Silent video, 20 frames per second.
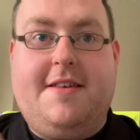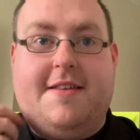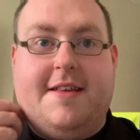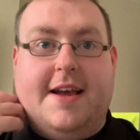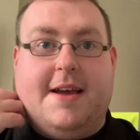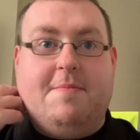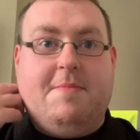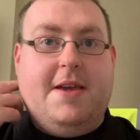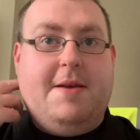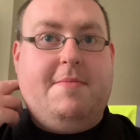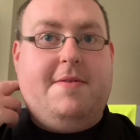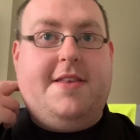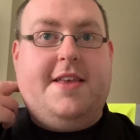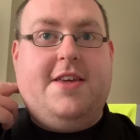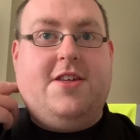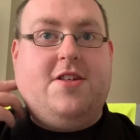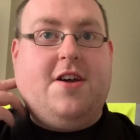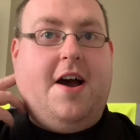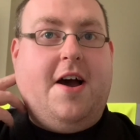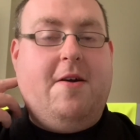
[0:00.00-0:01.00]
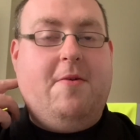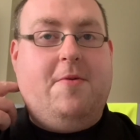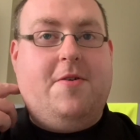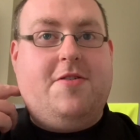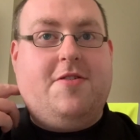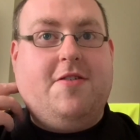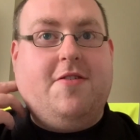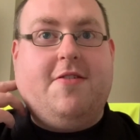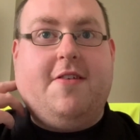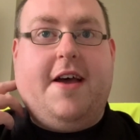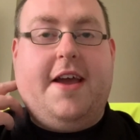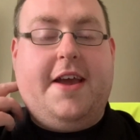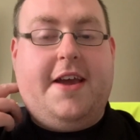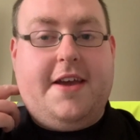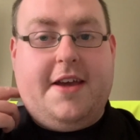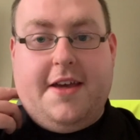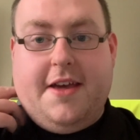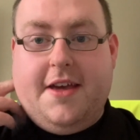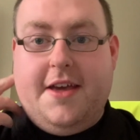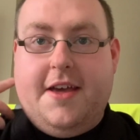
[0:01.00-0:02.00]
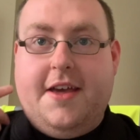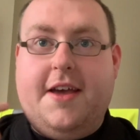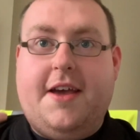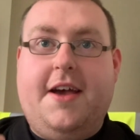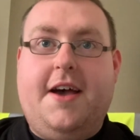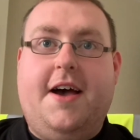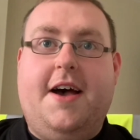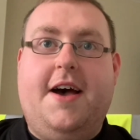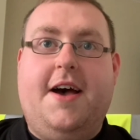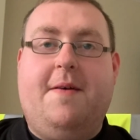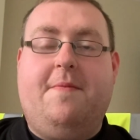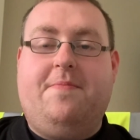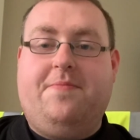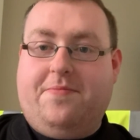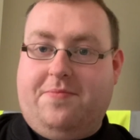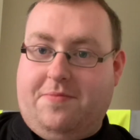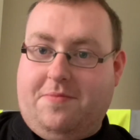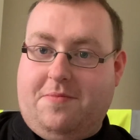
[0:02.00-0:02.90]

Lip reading: it's like a BBC show, which is like, the